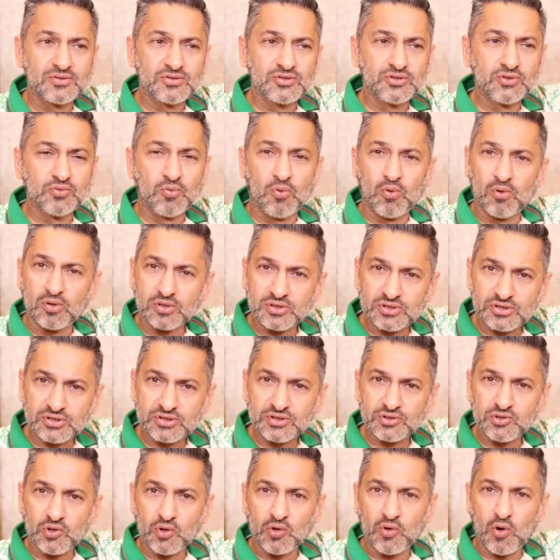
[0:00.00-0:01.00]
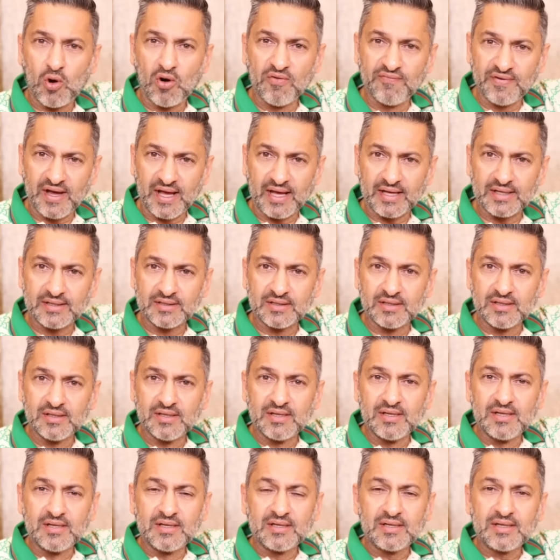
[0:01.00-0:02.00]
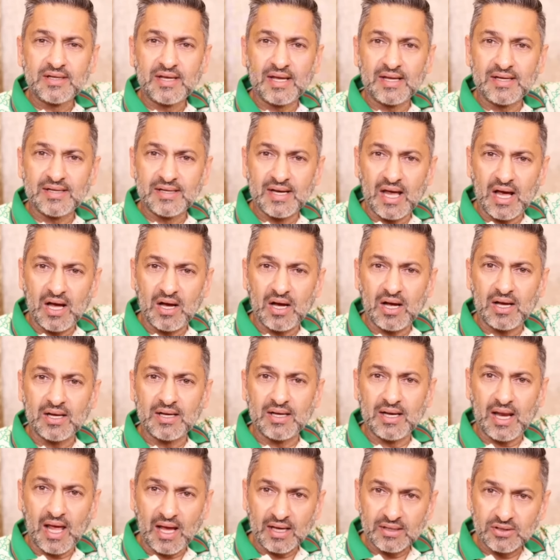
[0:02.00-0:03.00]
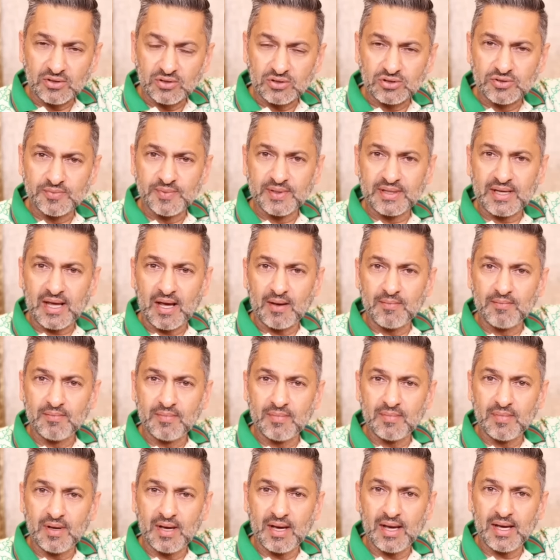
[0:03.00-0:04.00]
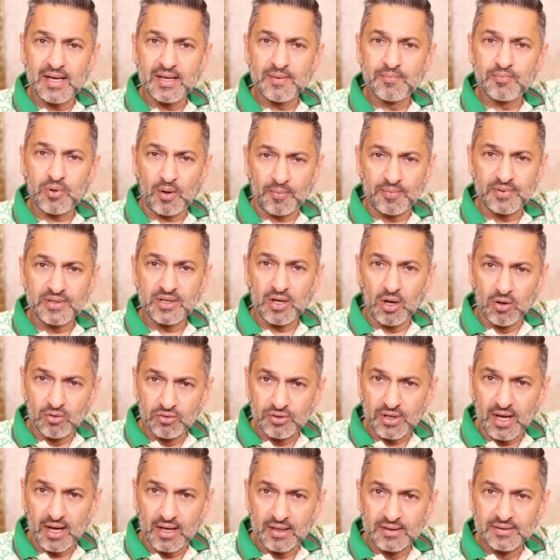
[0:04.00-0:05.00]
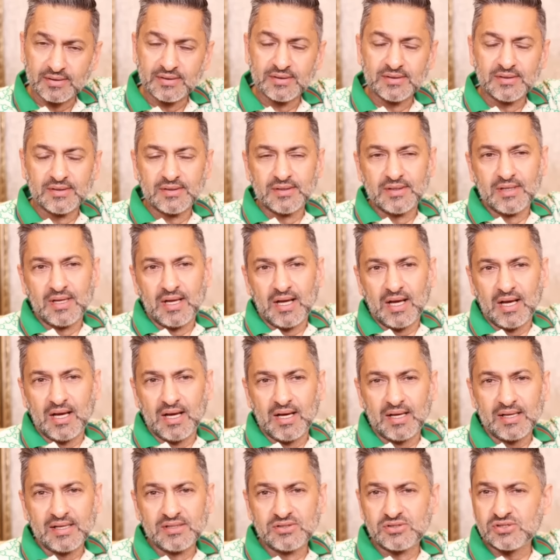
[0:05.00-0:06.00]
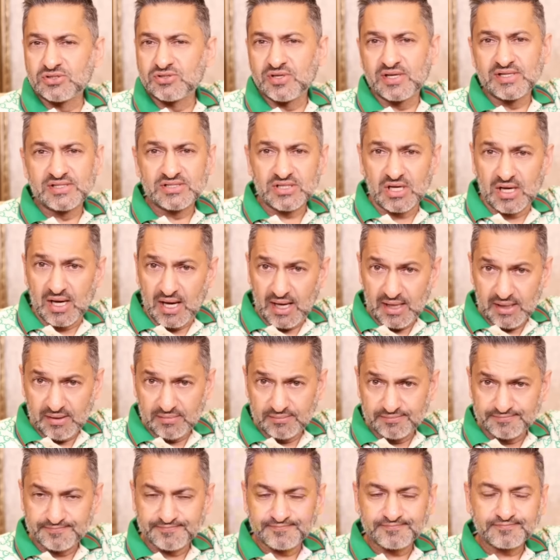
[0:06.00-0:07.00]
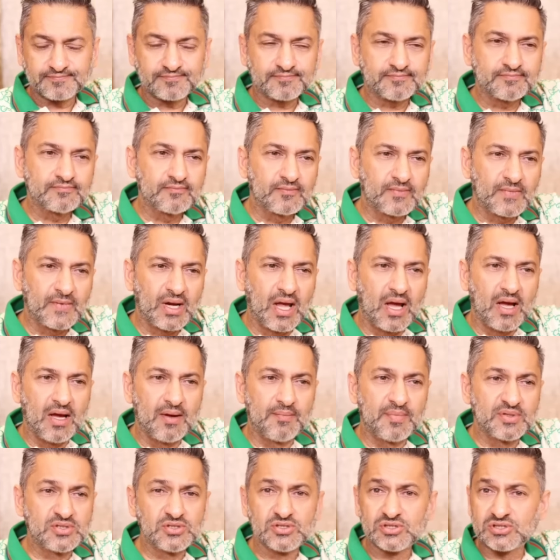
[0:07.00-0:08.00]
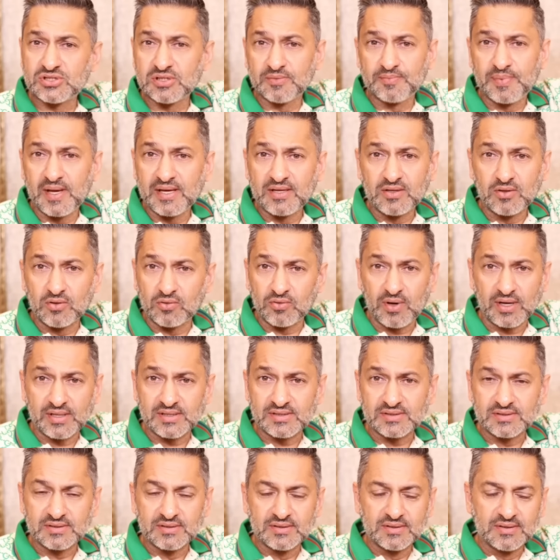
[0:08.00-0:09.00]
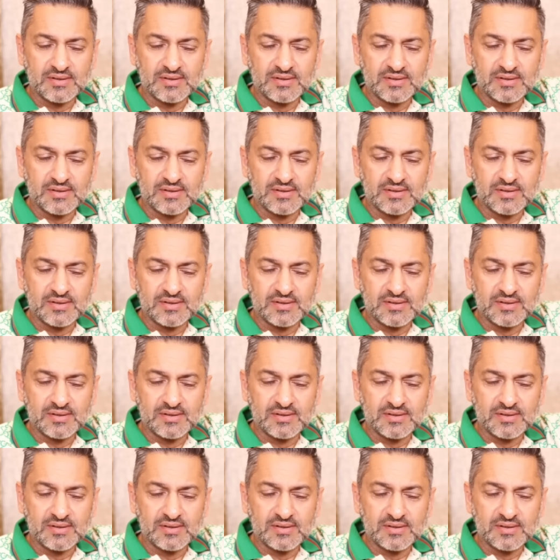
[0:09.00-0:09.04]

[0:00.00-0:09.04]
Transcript: towards your overhead can now allow you to become a property owner. Interest rates are high, but you're still paying your rent.